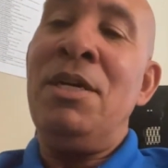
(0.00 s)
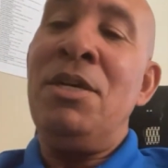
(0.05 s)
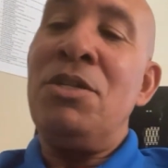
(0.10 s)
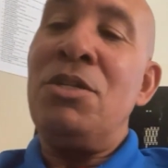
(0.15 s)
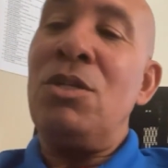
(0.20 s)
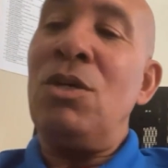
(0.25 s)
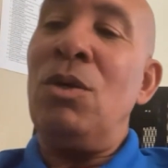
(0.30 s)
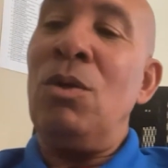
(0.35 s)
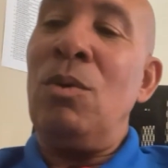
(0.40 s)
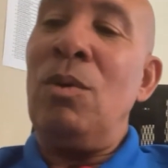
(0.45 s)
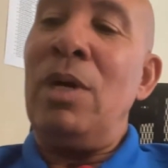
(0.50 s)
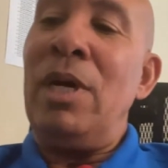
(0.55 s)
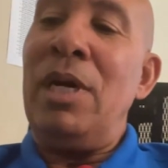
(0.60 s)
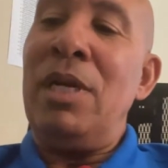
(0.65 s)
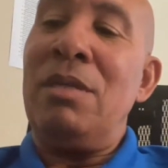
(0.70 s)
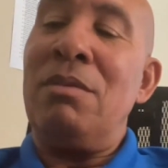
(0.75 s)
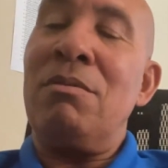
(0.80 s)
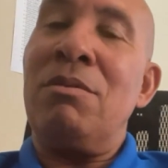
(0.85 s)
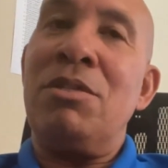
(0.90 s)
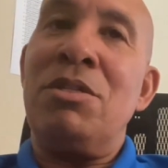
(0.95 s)
So
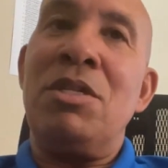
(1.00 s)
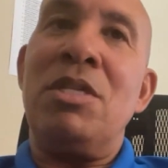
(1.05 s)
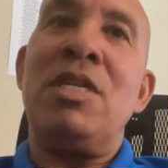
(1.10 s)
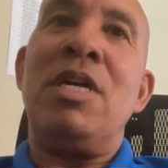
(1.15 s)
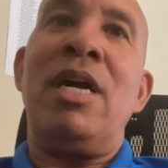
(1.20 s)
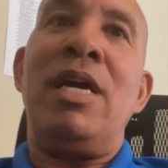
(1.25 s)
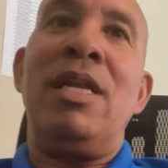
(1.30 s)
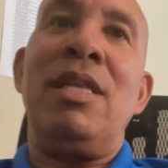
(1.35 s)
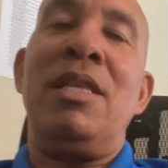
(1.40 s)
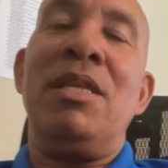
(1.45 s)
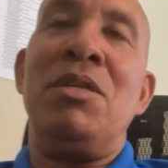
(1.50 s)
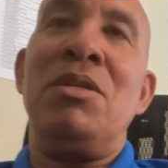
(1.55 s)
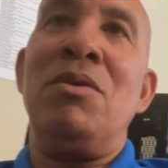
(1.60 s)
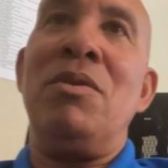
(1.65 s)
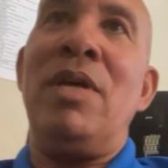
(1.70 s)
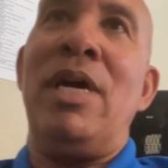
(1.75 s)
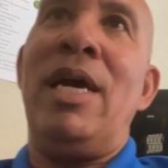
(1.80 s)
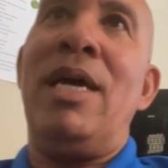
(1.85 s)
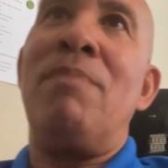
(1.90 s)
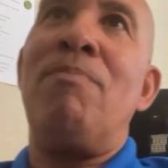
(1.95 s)
I decided to
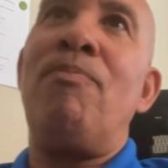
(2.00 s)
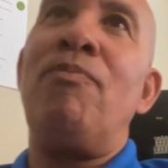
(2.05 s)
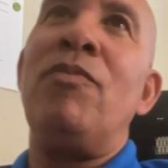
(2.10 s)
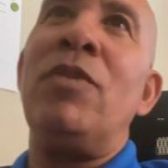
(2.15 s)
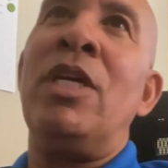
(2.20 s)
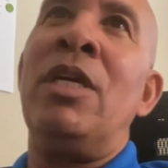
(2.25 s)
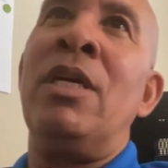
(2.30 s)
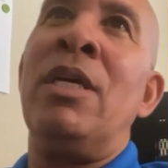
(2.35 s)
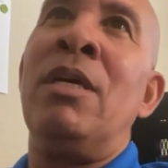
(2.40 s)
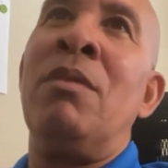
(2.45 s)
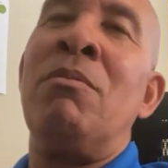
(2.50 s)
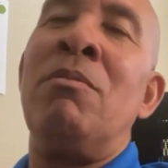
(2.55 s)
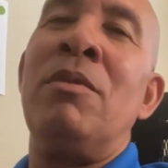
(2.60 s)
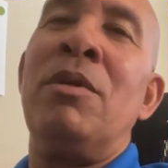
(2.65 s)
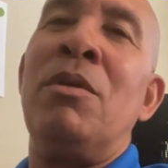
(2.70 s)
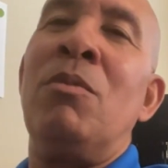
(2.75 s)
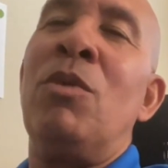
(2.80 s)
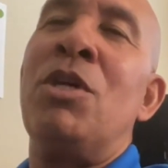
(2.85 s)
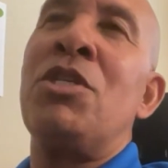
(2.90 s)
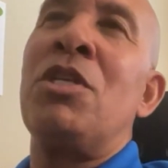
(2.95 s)
do that. And
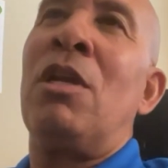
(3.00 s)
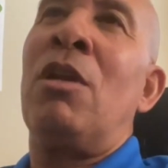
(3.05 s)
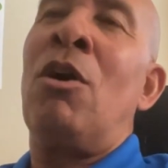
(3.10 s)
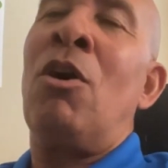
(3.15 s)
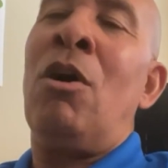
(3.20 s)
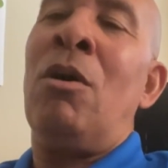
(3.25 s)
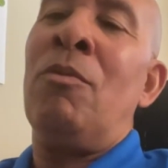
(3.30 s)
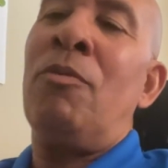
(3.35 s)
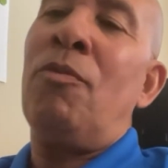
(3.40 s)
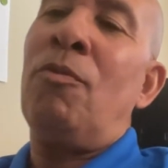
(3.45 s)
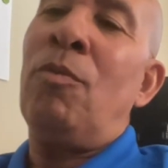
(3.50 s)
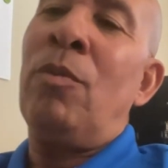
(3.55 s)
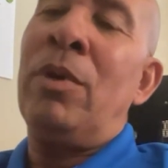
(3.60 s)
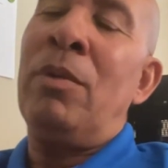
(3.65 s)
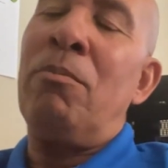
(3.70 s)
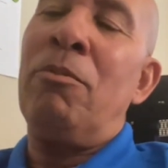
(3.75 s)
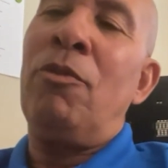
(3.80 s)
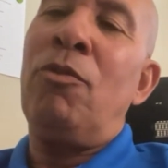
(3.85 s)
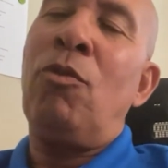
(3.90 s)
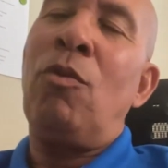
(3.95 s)
it wasn't long
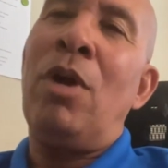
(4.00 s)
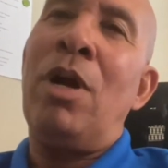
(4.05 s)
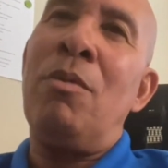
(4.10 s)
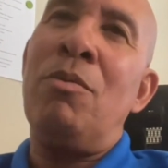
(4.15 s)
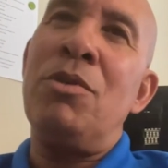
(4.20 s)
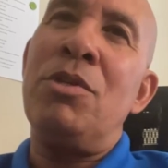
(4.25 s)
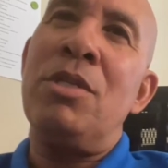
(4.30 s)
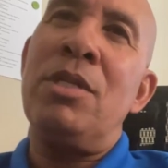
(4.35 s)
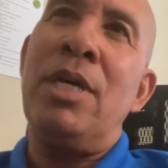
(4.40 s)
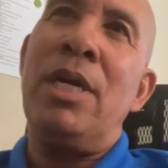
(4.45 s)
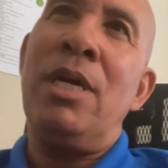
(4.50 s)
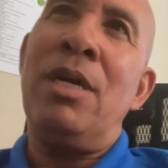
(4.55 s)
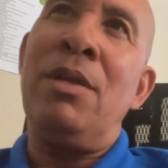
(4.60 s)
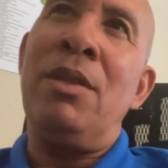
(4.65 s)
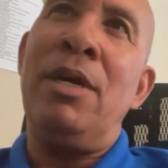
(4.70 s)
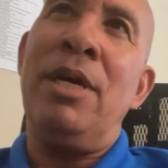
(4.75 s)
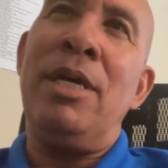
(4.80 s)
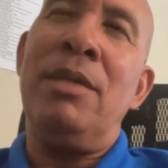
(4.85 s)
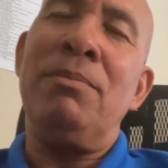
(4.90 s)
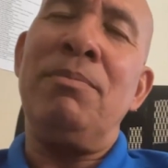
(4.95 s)
before I was there
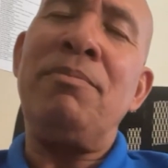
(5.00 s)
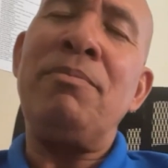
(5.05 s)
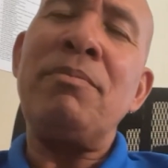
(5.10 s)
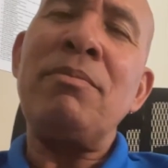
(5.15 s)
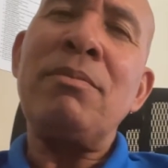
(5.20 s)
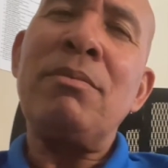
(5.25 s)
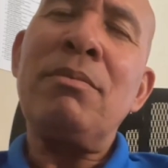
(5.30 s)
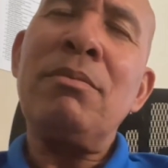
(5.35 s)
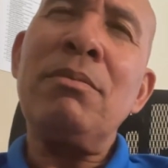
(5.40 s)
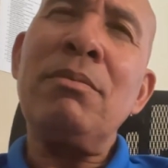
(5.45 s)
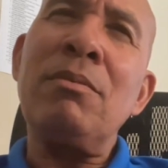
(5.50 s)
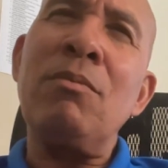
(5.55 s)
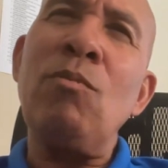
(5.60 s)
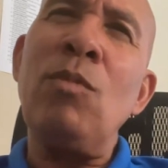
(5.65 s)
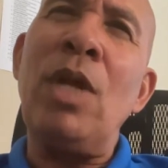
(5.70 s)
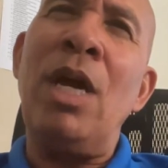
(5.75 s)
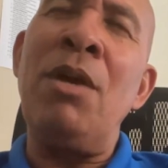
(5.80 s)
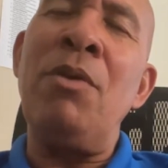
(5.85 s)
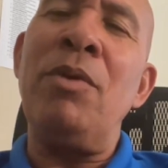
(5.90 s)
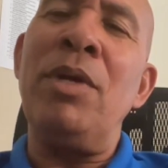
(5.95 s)
that
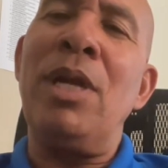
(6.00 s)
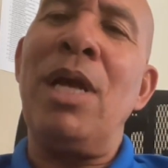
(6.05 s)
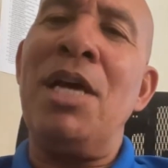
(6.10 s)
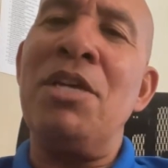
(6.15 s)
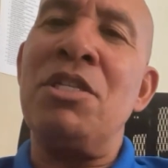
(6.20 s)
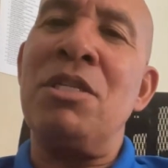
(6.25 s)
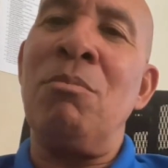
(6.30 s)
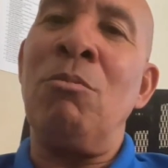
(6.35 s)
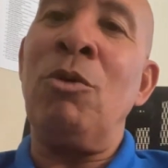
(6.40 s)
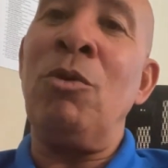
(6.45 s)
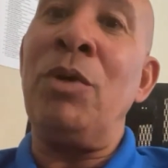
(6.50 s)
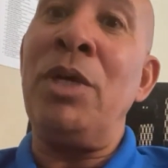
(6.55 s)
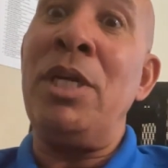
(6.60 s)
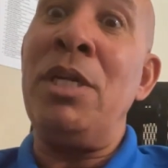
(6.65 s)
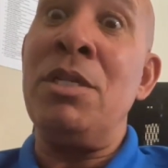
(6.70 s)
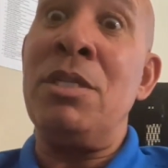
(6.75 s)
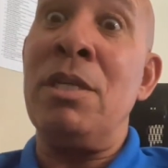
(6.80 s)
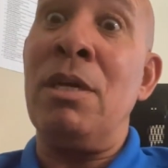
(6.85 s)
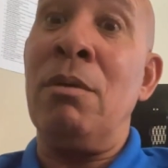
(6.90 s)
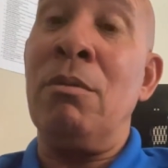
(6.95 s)
I realized the
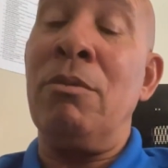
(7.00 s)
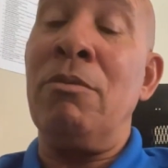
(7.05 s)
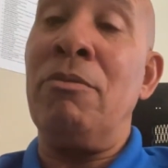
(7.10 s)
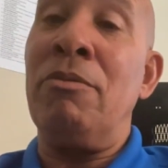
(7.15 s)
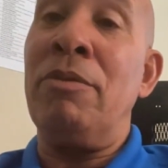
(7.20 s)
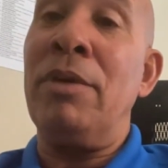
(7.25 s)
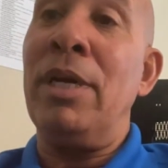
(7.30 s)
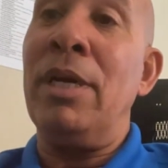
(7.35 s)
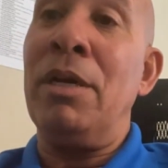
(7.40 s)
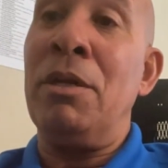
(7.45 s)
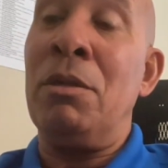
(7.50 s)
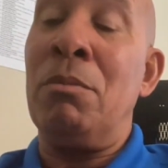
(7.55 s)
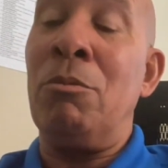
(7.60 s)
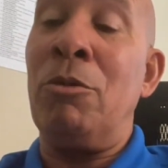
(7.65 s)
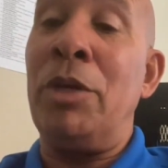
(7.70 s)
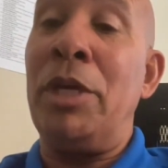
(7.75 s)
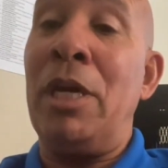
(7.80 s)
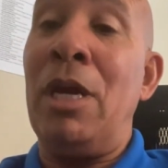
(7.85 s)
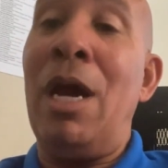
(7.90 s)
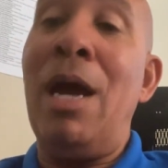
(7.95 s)
Marines there the
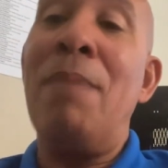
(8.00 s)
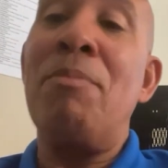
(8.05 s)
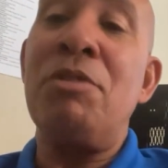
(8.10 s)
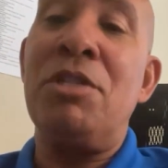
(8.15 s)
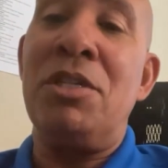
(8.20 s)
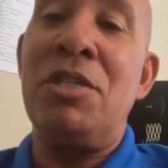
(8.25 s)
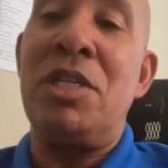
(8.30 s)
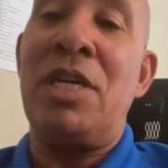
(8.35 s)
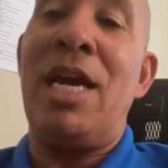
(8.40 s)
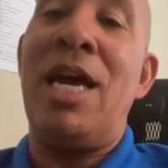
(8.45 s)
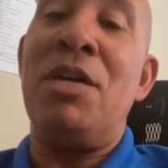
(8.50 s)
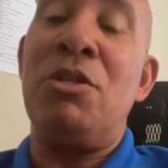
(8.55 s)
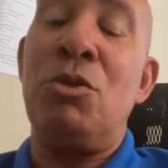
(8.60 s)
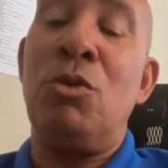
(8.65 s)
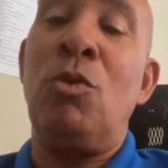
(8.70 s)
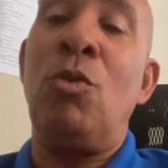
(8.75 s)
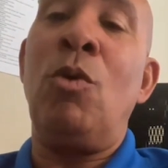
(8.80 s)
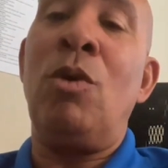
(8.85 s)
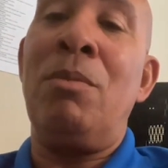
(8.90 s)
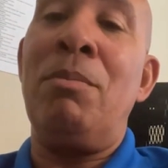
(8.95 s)
Marine options, the guys
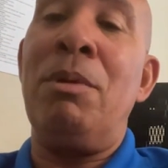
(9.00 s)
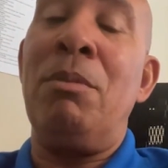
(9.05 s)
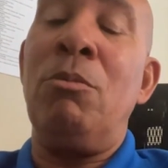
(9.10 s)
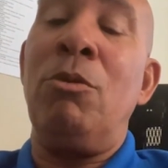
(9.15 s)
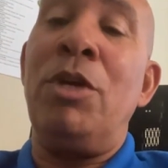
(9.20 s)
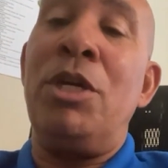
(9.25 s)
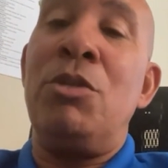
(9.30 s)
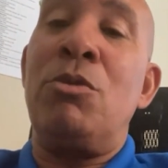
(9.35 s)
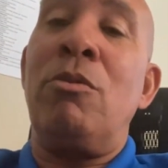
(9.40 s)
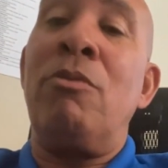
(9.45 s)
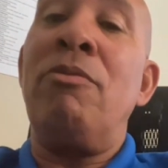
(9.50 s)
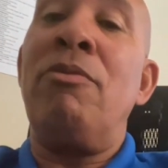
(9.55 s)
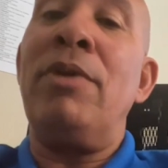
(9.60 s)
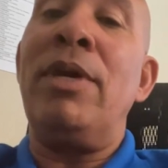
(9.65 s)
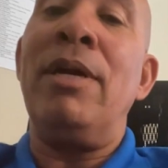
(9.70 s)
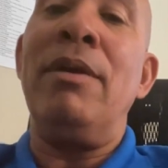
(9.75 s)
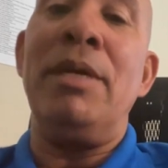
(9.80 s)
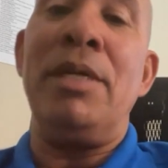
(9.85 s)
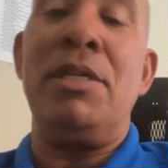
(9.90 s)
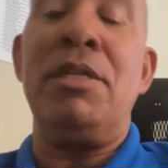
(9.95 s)
who were going to be Marines, were
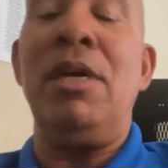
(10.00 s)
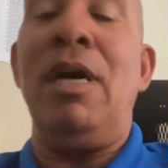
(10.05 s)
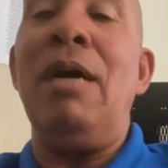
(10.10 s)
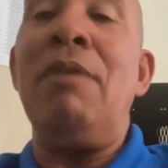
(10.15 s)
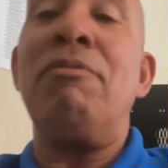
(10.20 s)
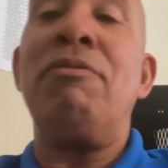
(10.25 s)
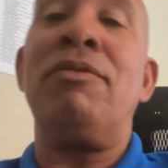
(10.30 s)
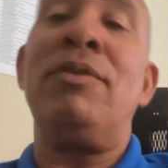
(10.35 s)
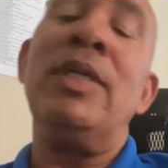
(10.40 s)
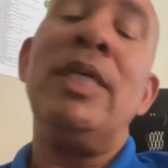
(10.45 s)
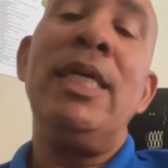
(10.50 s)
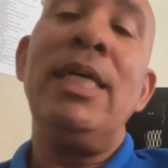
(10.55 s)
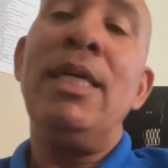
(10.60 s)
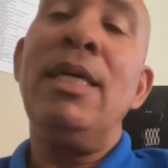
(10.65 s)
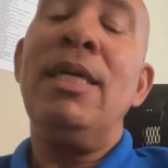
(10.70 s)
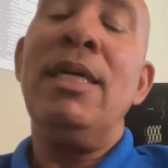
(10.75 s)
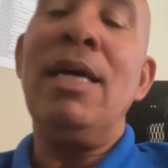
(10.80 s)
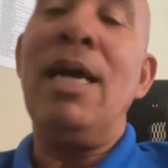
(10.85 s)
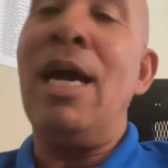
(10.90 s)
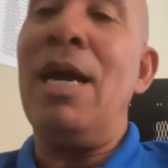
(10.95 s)
very tough.
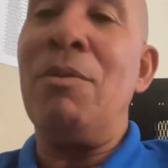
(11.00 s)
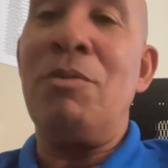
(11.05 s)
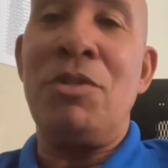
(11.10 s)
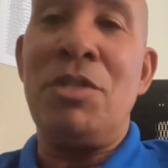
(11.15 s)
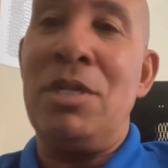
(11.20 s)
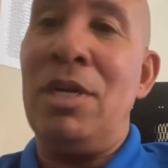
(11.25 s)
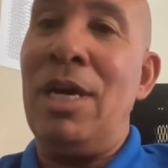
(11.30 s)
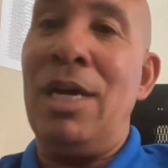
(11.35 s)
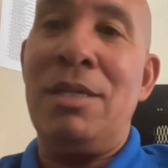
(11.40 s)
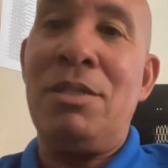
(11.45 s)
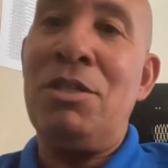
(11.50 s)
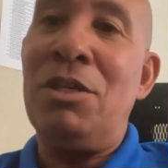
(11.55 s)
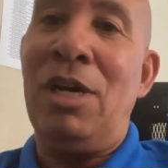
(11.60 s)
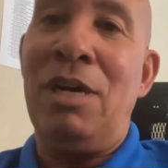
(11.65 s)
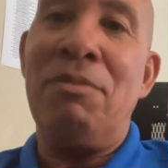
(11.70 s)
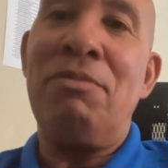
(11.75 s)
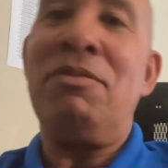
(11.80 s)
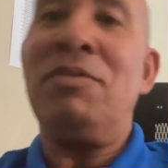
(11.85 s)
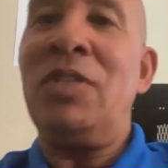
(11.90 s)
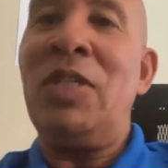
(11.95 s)
I was not
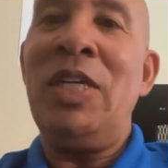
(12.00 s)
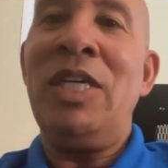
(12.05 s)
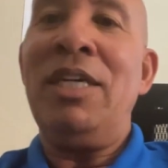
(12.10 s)
tough.